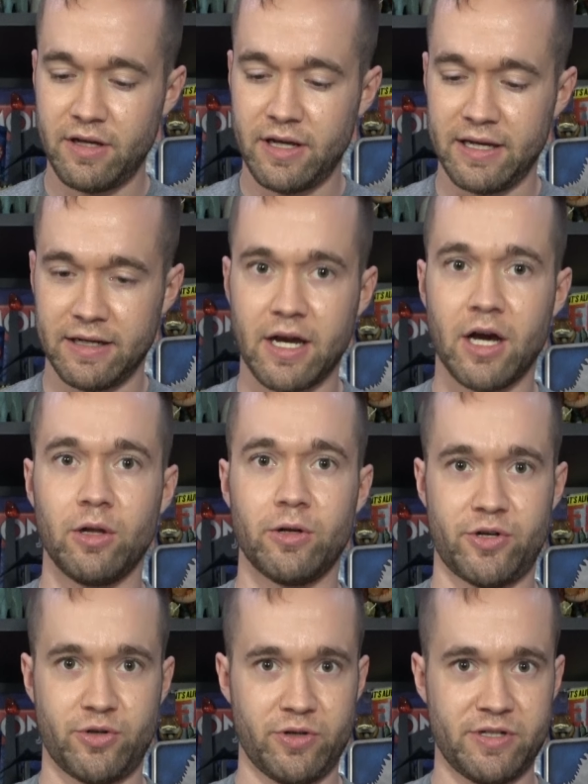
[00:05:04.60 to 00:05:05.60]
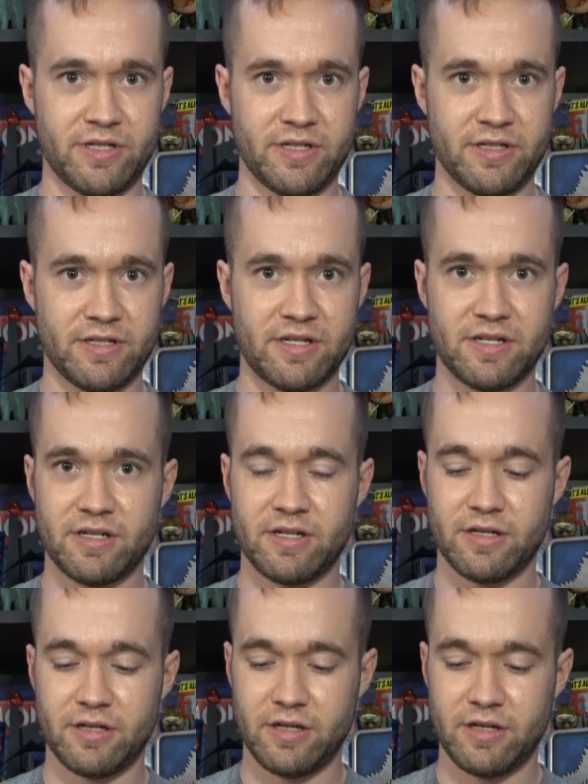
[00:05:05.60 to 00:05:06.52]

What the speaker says: and color choices,